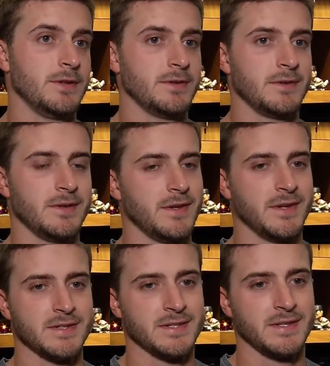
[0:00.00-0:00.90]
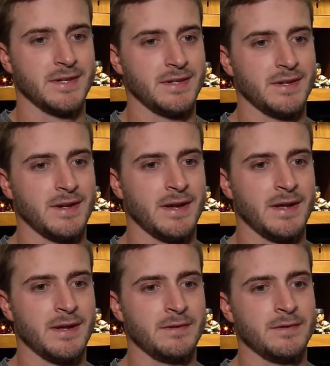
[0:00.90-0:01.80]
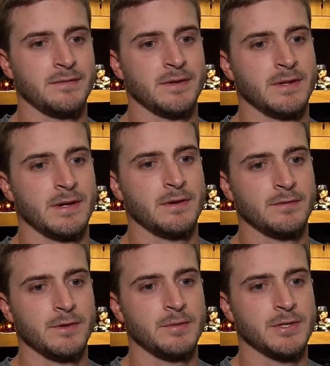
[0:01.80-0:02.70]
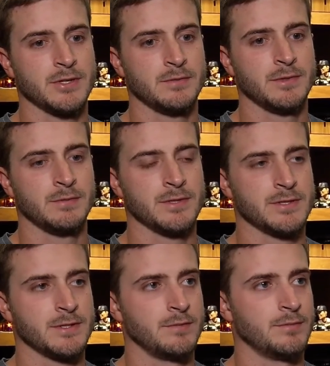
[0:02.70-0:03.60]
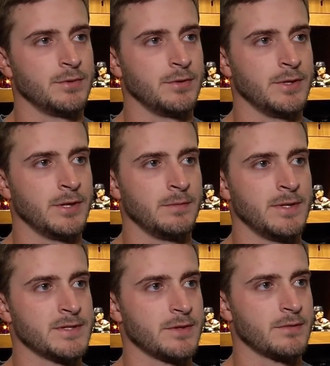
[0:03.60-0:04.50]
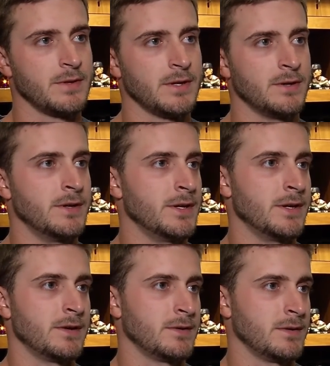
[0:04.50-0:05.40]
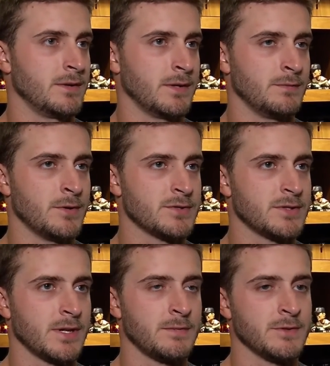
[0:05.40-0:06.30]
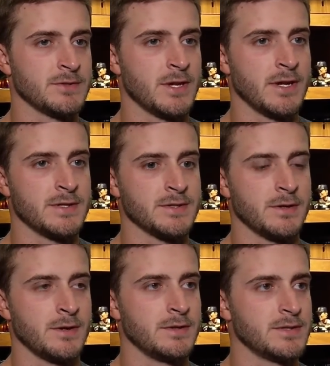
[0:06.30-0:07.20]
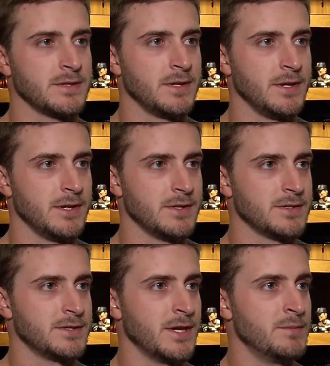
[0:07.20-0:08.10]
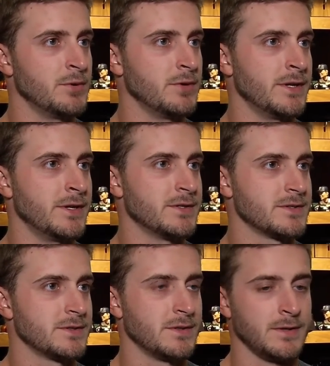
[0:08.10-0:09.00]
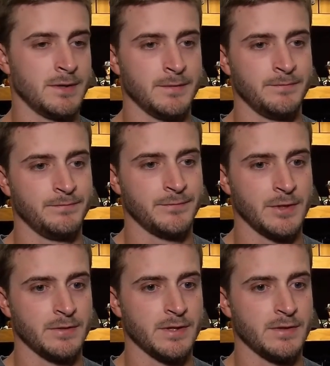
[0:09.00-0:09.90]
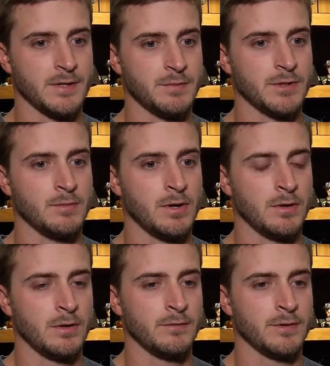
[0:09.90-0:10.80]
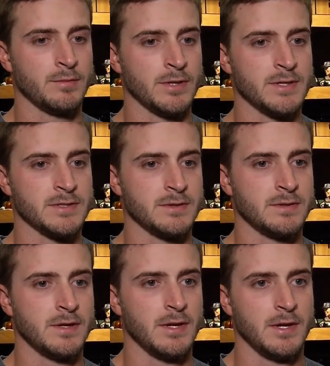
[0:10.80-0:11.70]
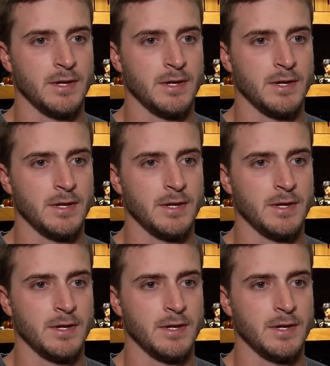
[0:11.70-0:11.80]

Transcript: uh, I, I don't even think I don't really picture him too much as a pull hitter. I mean, he's a 300 hitter. Uh, most of the time, those guys aren't dead pull hitters. Um, you know, they they put the ball all over the place, and